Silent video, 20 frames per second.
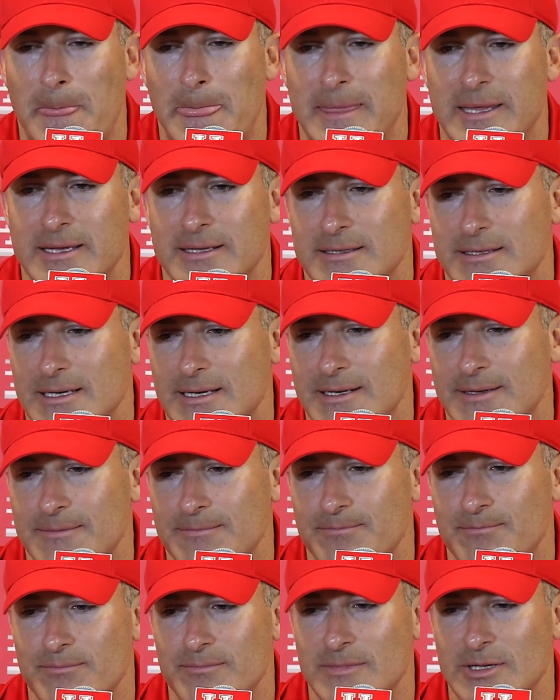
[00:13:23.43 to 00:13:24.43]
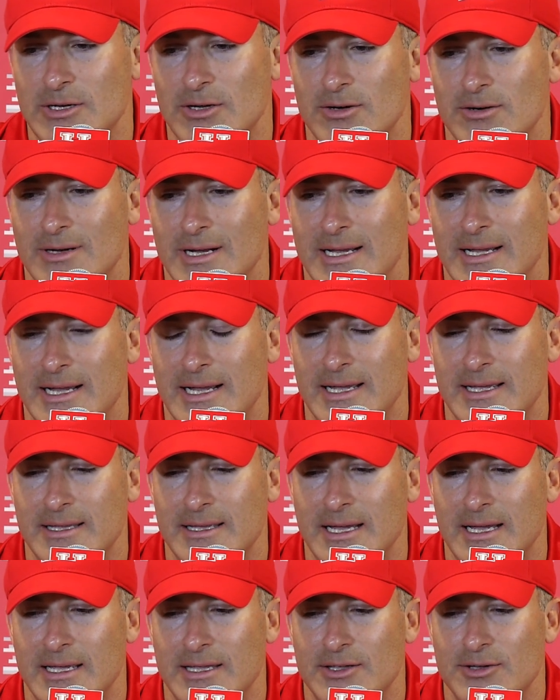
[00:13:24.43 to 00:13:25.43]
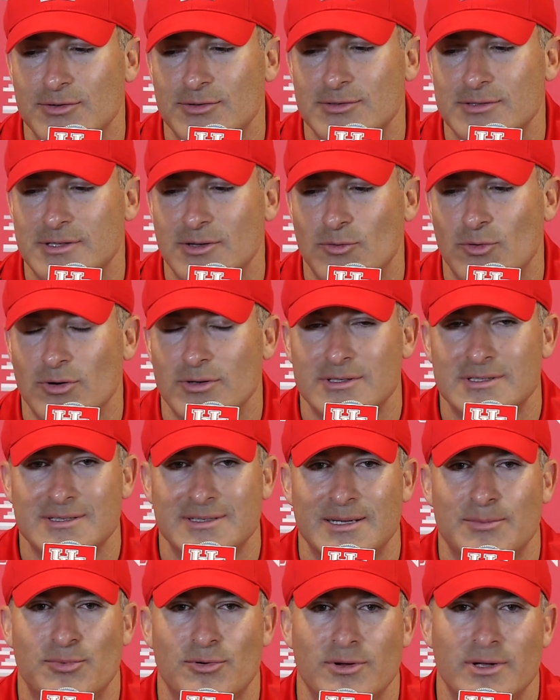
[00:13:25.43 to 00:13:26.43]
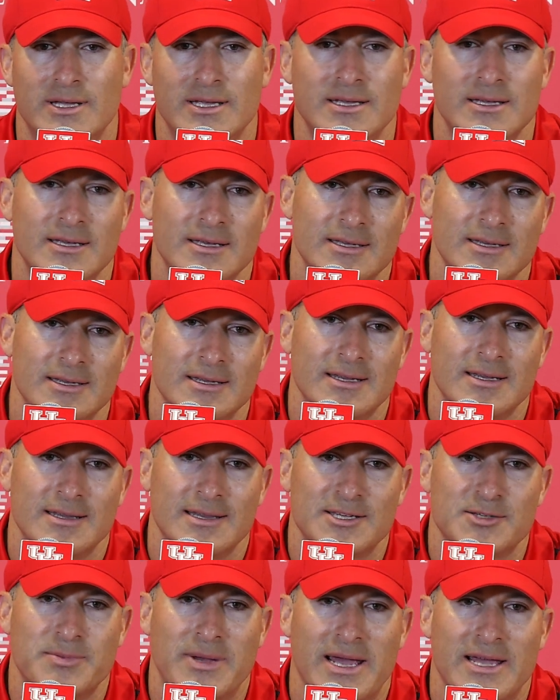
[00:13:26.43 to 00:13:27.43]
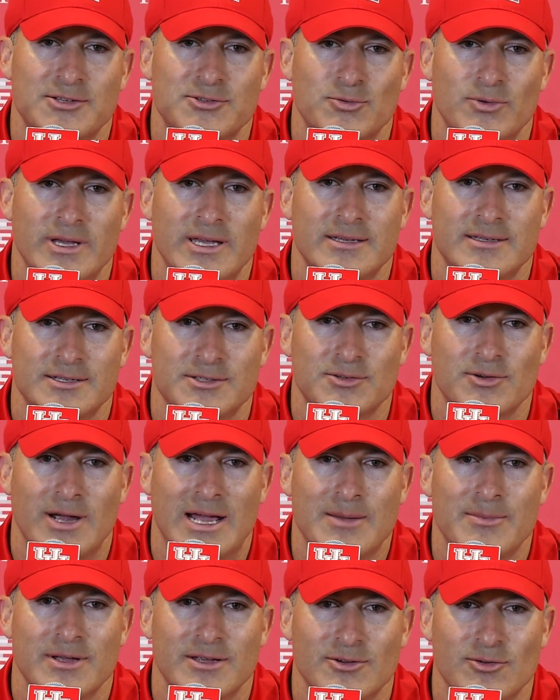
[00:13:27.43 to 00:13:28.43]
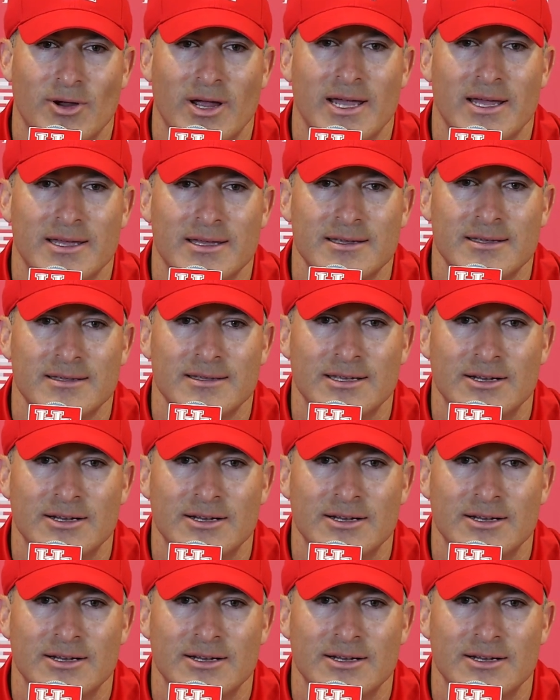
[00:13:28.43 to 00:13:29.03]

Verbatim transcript: And, uh, you know, I, I, I, used the word slippery this past week describing Greg.